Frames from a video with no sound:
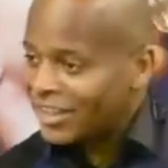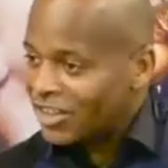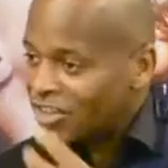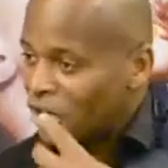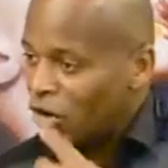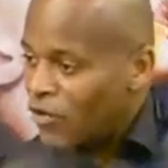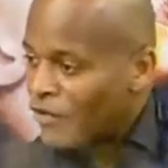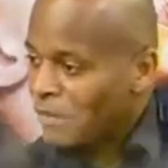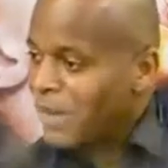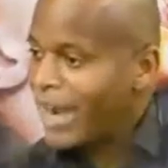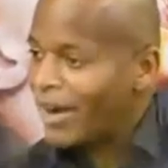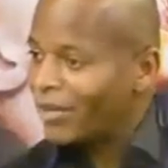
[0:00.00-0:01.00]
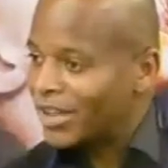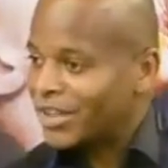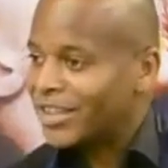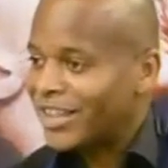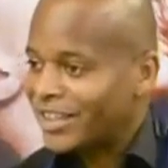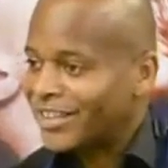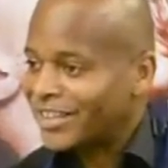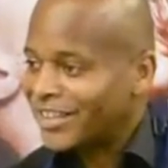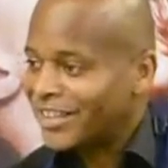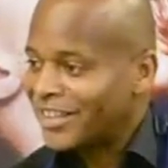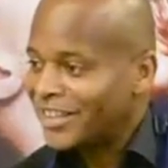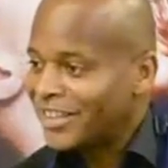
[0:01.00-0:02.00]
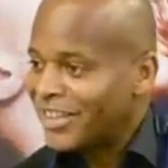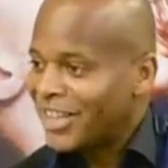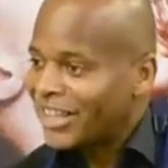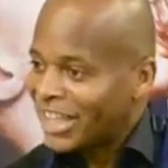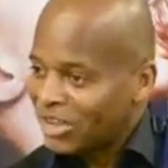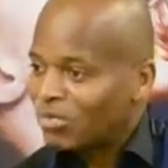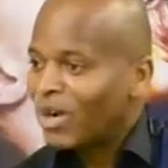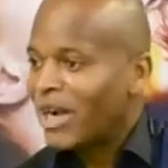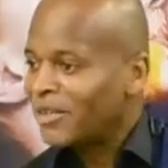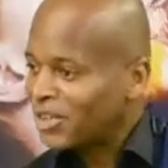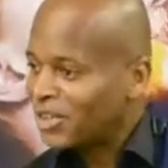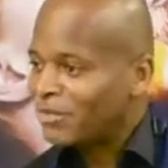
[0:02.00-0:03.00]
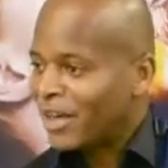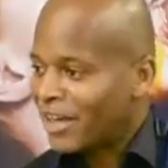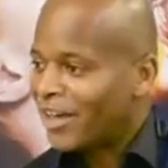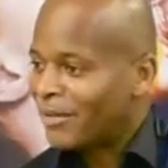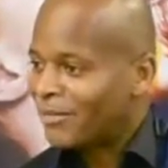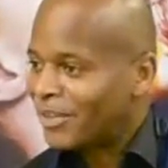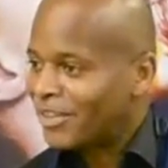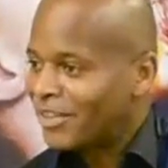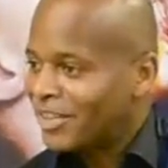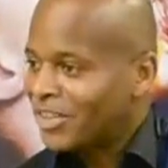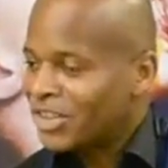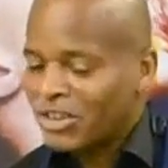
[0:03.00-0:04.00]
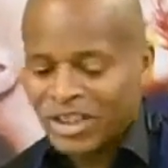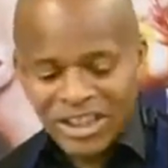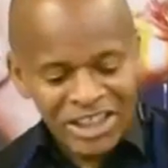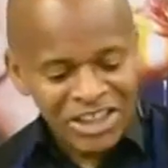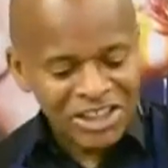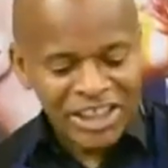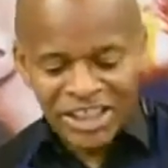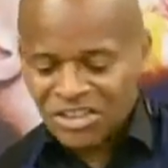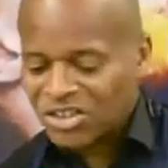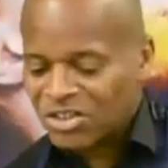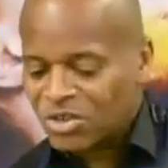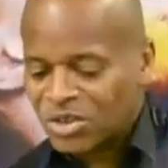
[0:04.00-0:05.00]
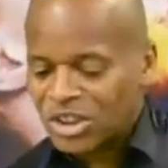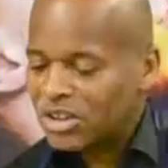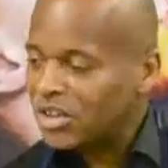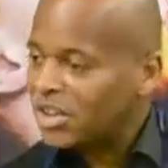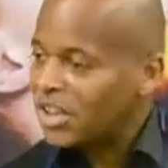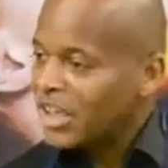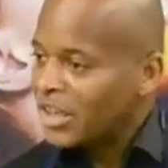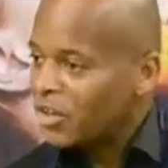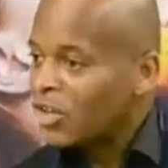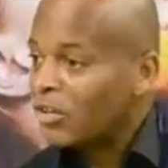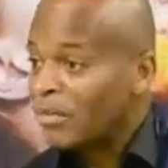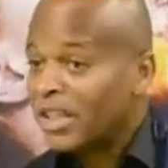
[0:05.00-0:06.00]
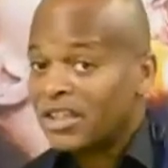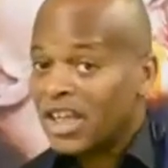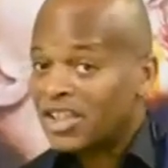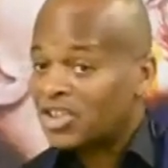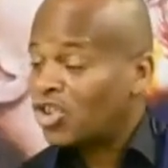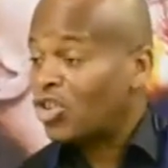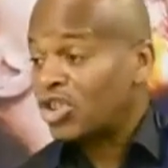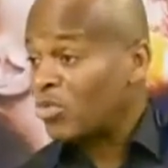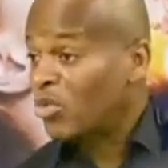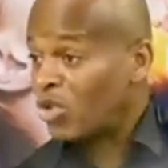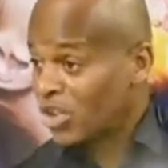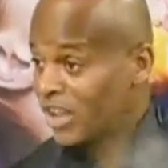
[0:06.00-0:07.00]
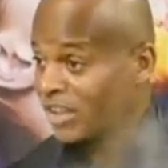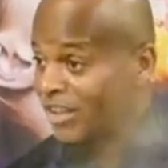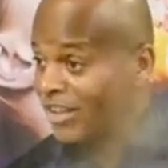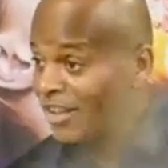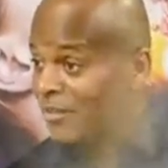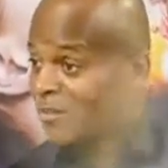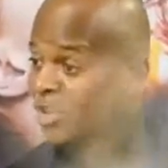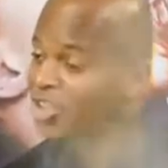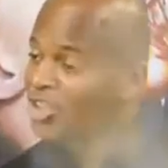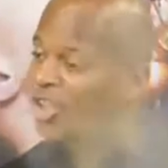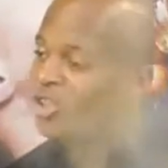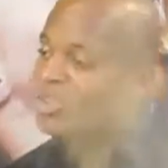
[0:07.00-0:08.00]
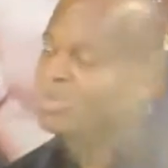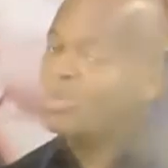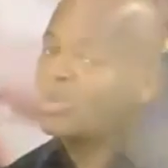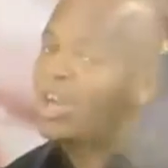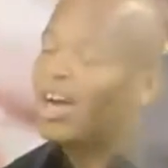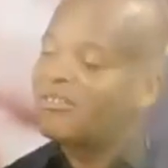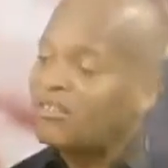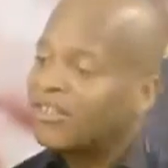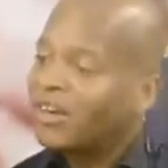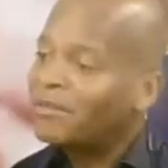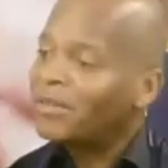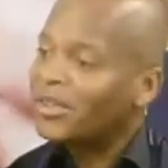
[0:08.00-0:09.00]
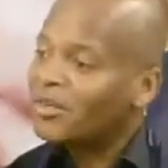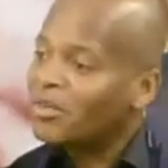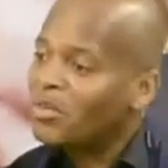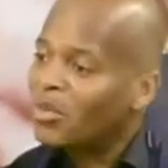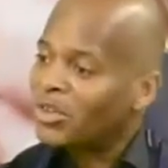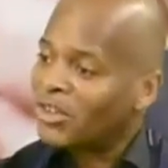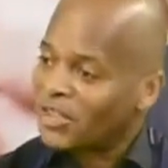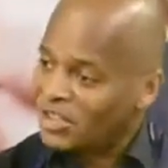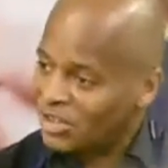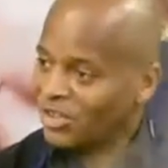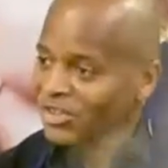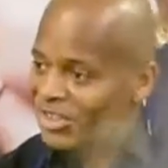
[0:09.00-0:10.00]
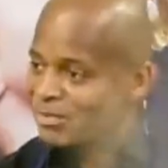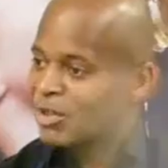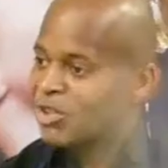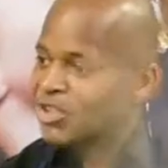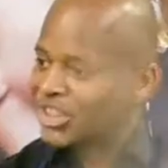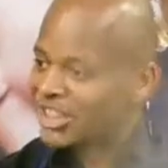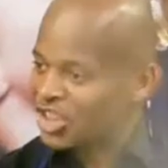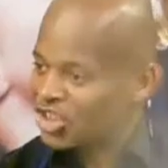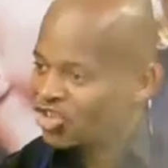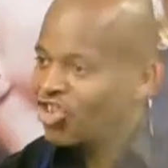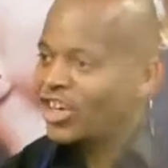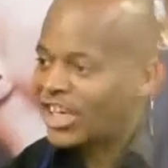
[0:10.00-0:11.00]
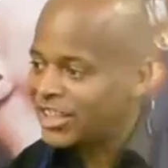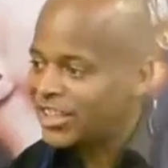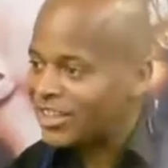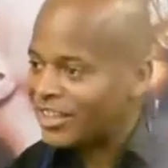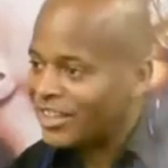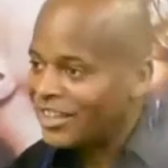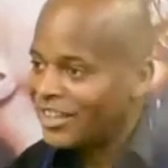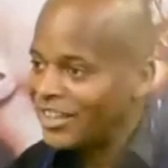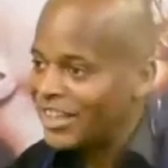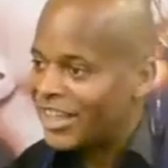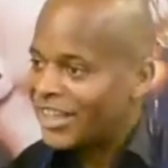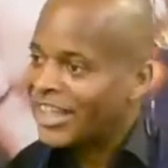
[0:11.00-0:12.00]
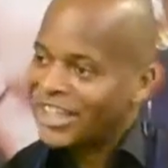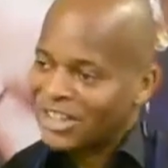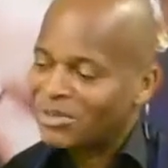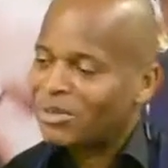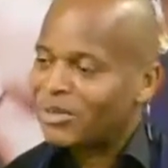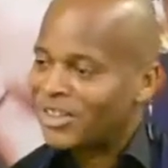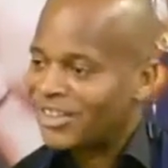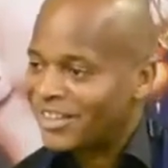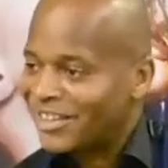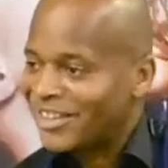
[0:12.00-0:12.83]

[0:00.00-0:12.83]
it doesn't overpower the taste. That's why we use bicarbonate. So this test could have been salt or water. But salt will cover up the results because it's a strong agent. And that's what it is.